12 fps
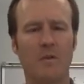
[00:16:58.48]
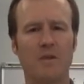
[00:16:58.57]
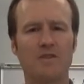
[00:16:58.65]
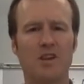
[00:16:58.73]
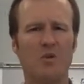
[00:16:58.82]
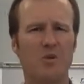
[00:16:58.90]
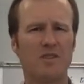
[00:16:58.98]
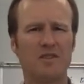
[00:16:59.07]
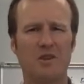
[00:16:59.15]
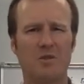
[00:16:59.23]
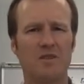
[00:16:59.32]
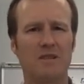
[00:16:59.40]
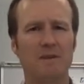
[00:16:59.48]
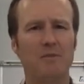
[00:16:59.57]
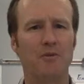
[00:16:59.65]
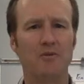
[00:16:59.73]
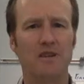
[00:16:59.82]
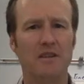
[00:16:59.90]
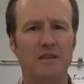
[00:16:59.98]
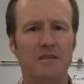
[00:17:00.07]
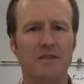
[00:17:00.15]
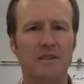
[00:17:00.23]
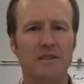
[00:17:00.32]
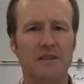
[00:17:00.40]
Slower and slower, some people say
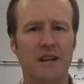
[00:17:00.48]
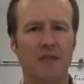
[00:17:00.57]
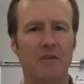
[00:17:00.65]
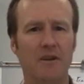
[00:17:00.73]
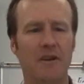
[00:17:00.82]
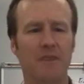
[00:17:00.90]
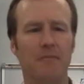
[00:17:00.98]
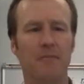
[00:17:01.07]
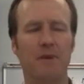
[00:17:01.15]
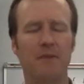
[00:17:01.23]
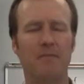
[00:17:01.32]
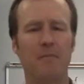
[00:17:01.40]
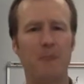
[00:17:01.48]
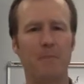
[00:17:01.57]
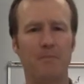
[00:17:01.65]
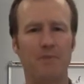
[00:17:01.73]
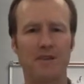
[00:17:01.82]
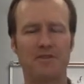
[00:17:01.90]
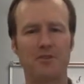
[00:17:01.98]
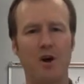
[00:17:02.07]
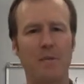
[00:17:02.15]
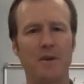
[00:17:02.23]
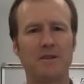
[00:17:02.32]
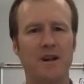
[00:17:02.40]
decelerating, but that's a
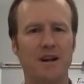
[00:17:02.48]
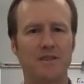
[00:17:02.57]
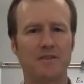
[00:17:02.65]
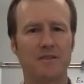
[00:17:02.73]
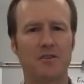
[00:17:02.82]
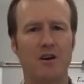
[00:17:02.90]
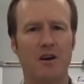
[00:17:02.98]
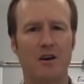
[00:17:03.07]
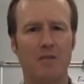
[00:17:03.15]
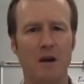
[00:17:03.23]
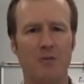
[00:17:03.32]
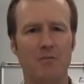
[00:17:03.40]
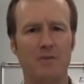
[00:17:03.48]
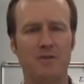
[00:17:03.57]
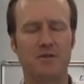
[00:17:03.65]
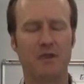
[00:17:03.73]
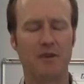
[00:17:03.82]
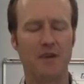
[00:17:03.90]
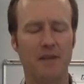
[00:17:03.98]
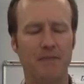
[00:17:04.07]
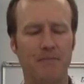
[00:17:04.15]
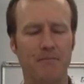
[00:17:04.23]
topic to talk about with Mr. Audette.